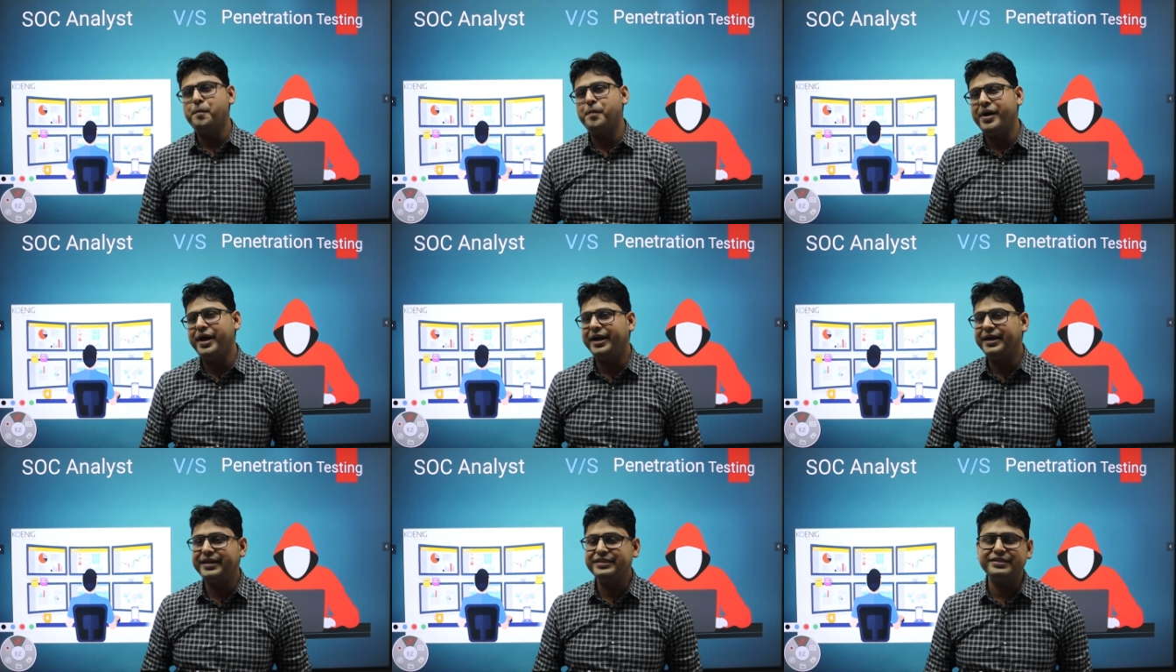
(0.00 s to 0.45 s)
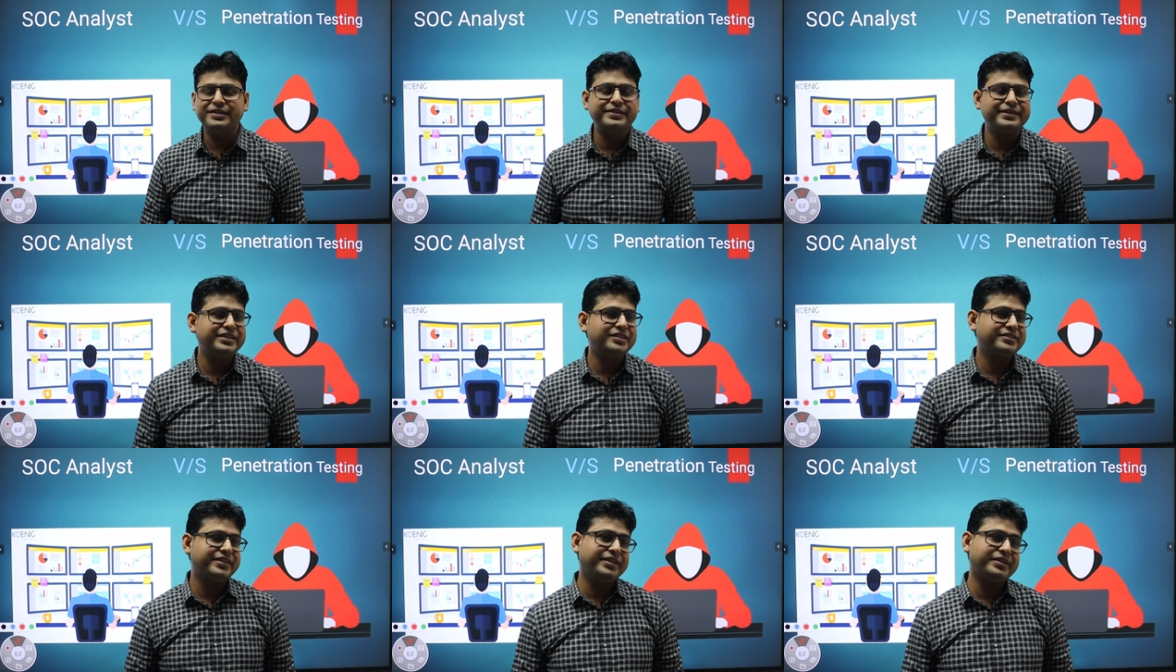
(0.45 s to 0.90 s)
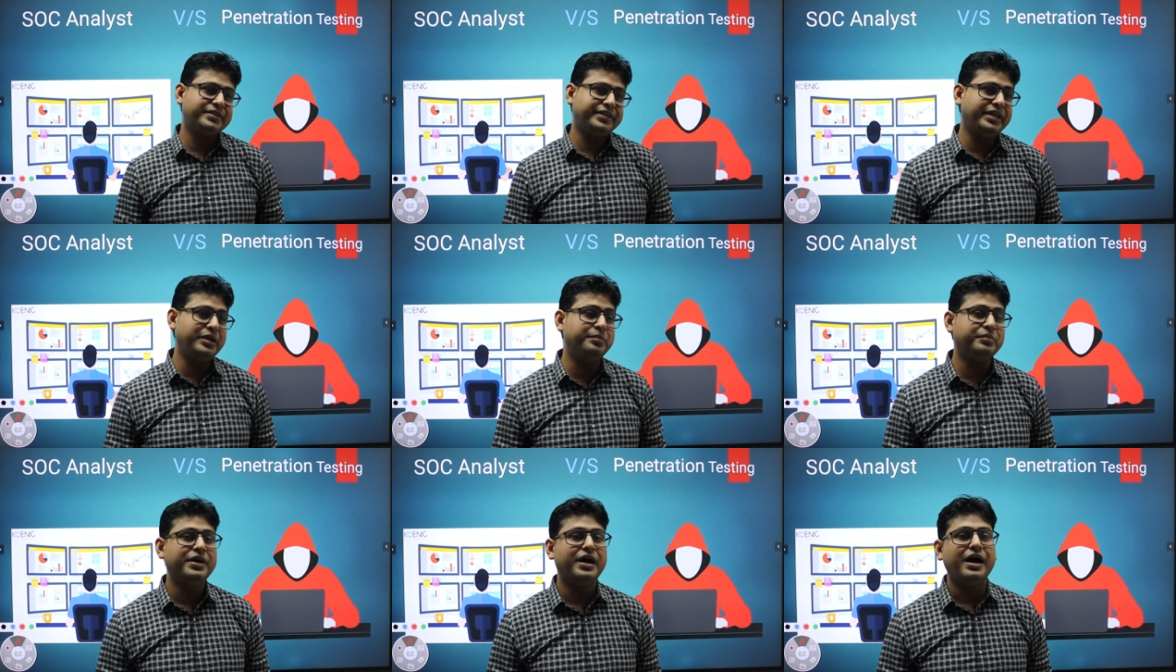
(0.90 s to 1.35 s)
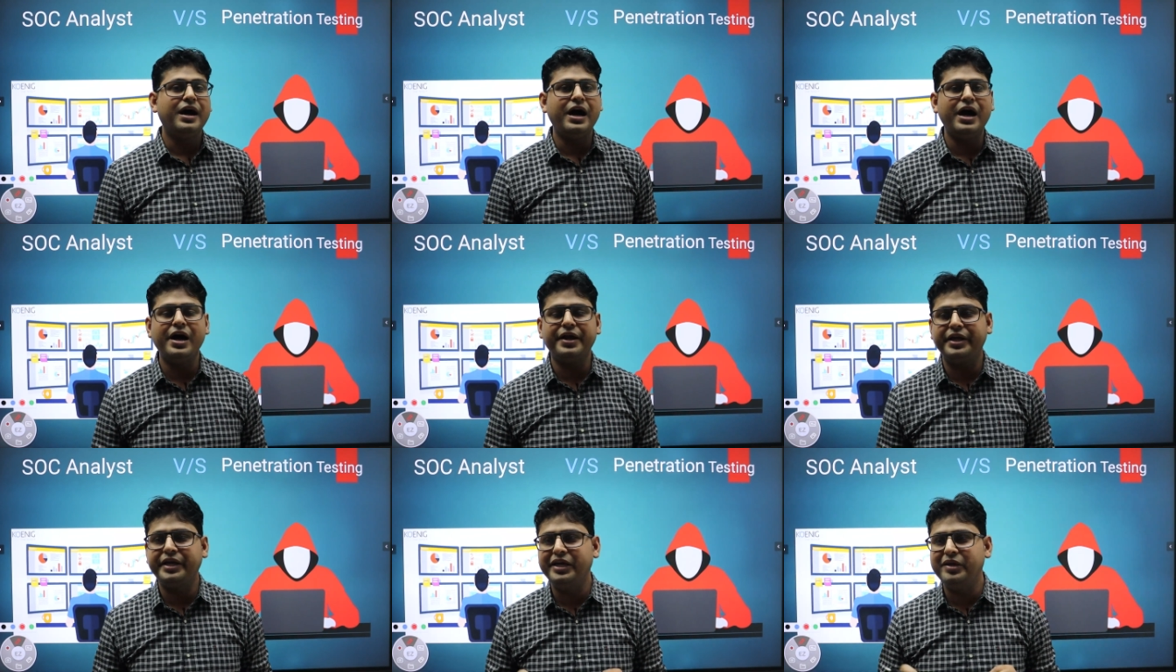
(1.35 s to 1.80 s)
penetration testing team
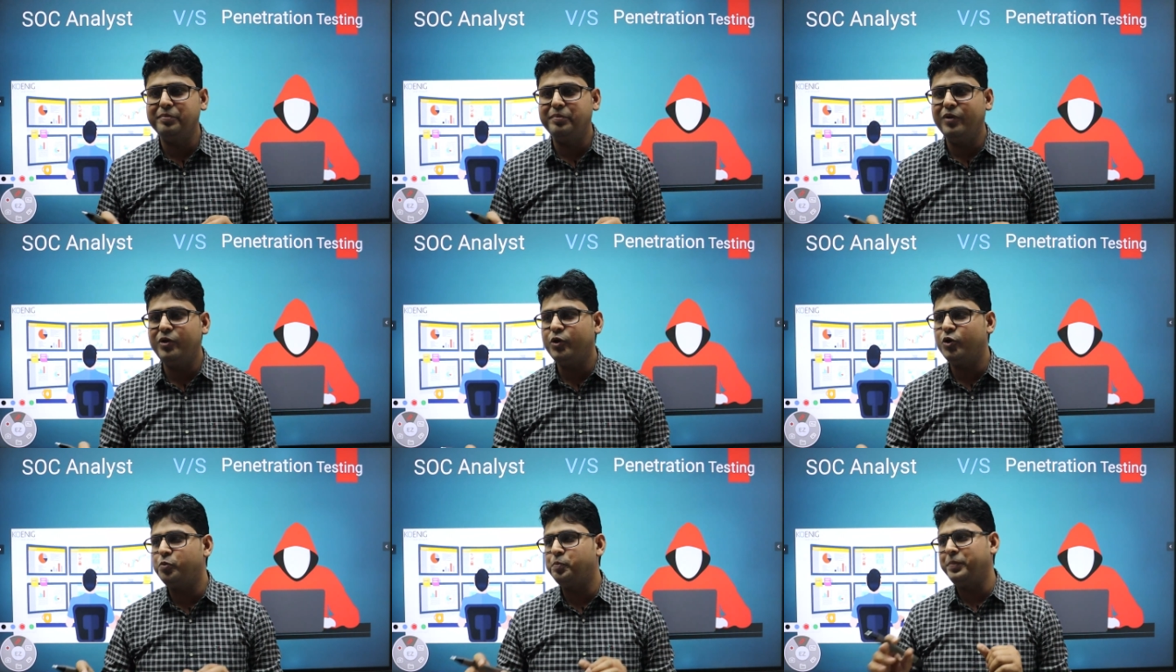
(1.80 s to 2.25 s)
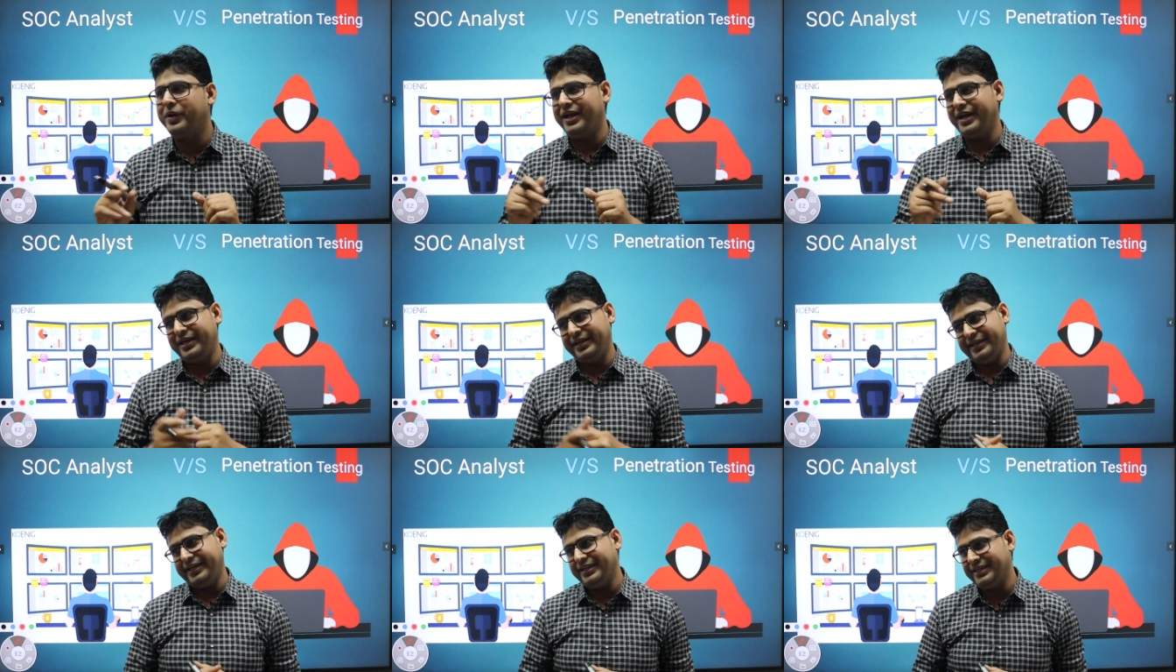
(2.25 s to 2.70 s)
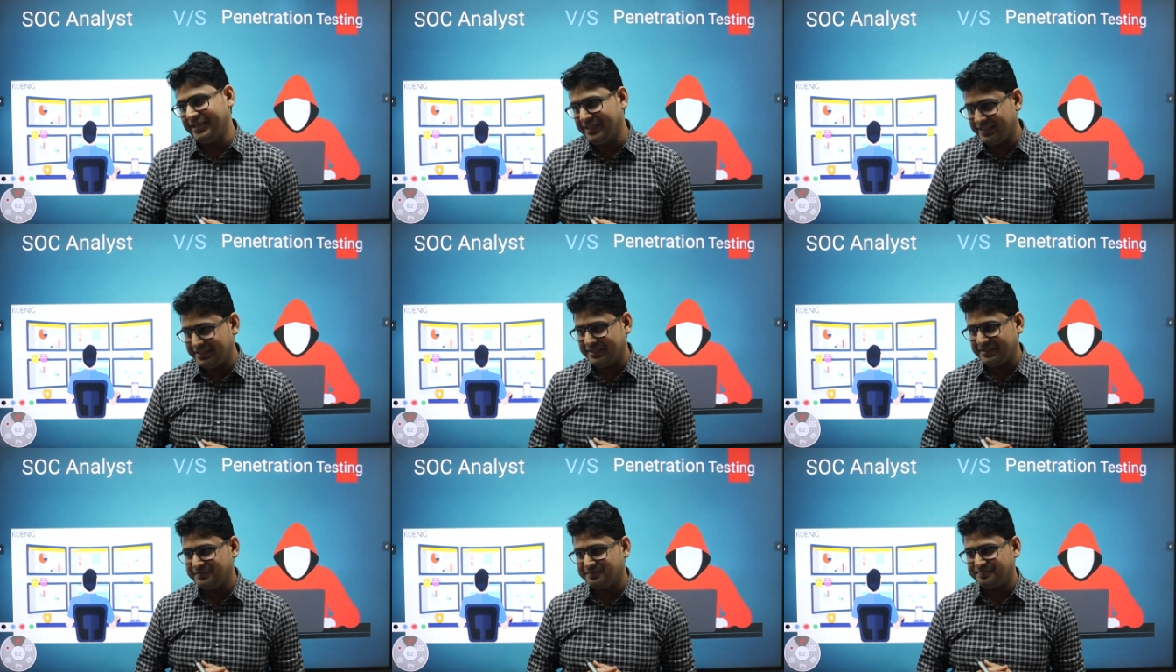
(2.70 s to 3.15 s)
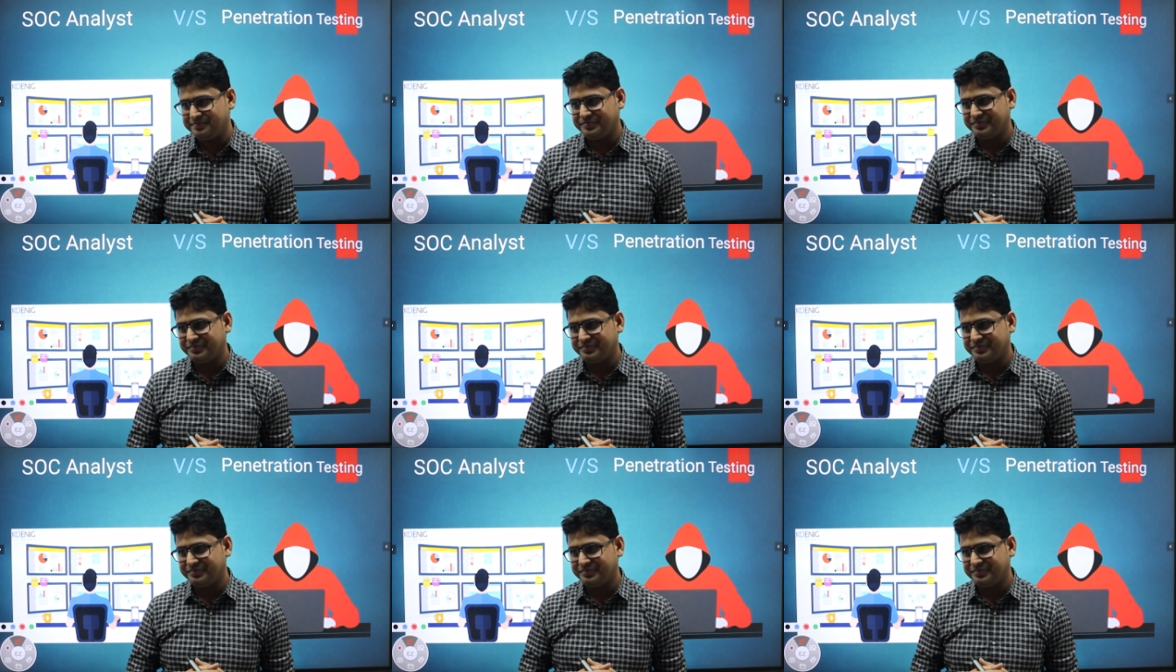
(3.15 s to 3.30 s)
are able to penetrate it